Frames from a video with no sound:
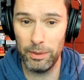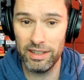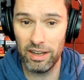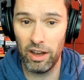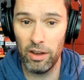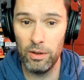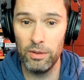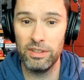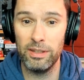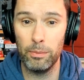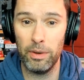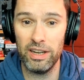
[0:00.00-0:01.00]

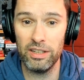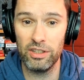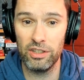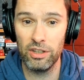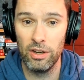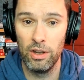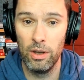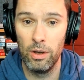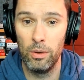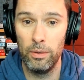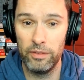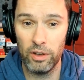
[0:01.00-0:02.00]
windows in which
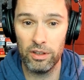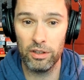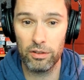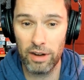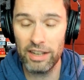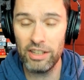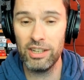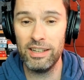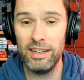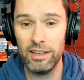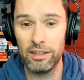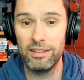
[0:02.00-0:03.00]
we've got to
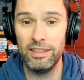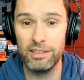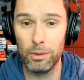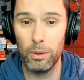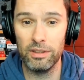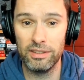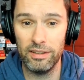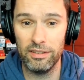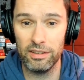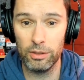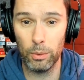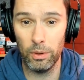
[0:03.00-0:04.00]
gradually increase the quality of
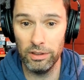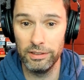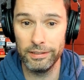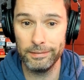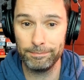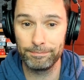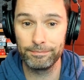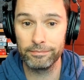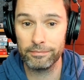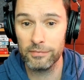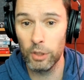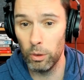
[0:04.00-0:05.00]
the squad,
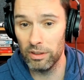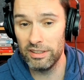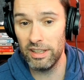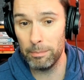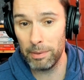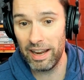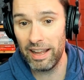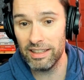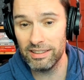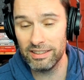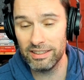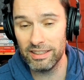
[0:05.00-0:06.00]
quality of
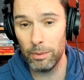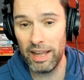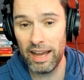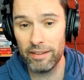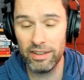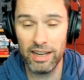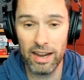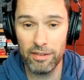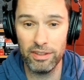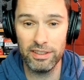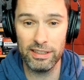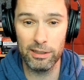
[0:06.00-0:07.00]
players that we have in
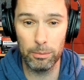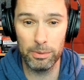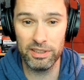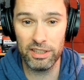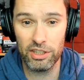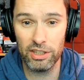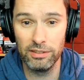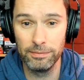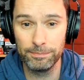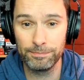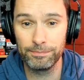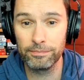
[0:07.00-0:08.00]
every single
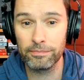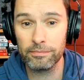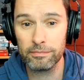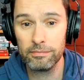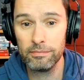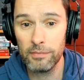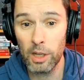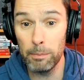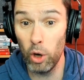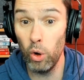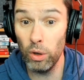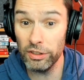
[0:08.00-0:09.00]
position,
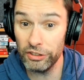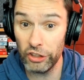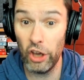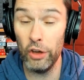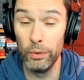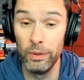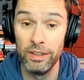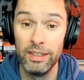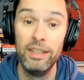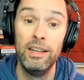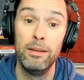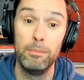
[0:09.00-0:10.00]
but also
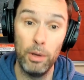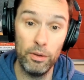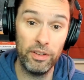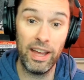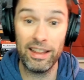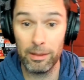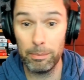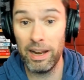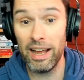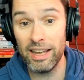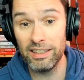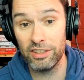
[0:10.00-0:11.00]
moving out the
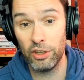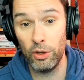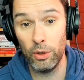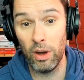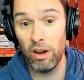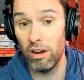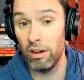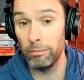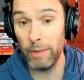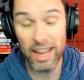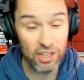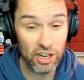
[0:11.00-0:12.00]
players who are
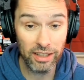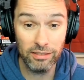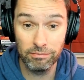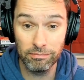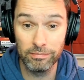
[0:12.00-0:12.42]
aging